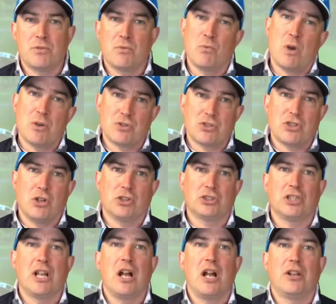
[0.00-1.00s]
while
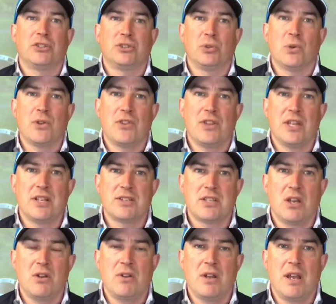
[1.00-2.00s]
stocks last, sort of thing.
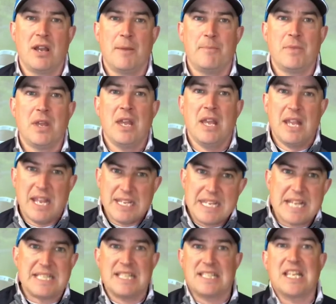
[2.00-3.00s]
So
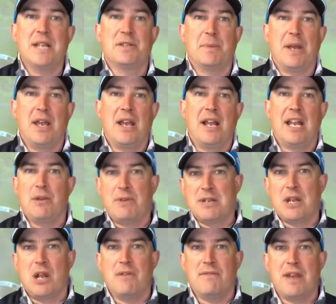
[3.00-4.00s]
yes, it seems a bit early, we're in
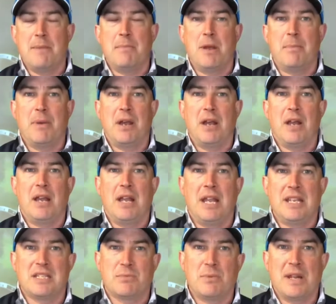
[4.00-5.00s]
November, but
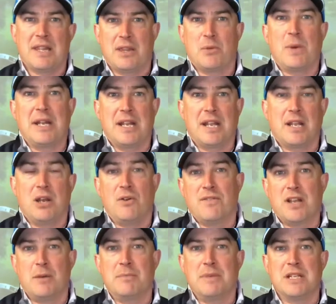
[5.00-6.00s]
it's the way the golf
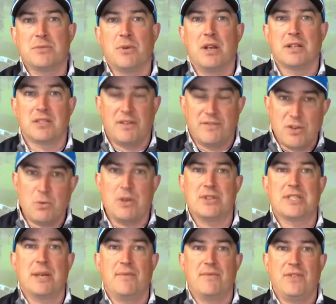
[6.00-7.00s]
companies work. So if you want
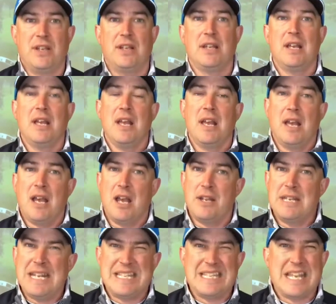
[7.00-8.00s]
something,
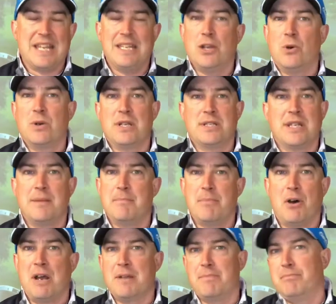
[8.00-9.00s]
need to get the orders in
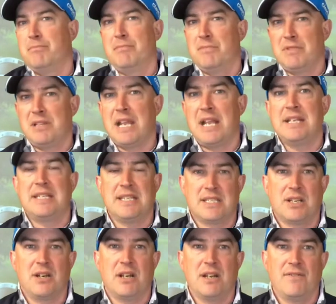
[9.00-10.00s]
by latest
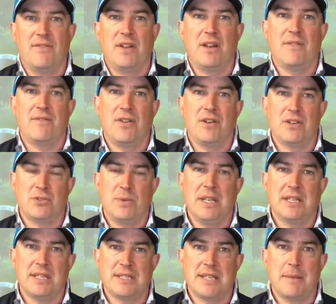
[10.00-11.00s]
kind of first week
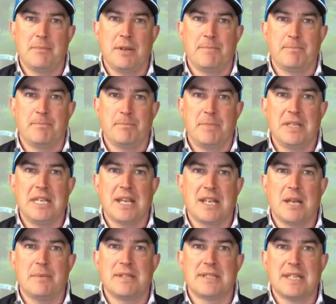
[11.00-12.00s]
of December. But yeah,
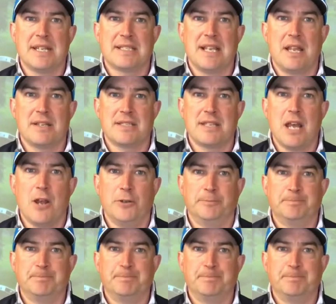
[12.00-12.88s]
come and see us and let us know.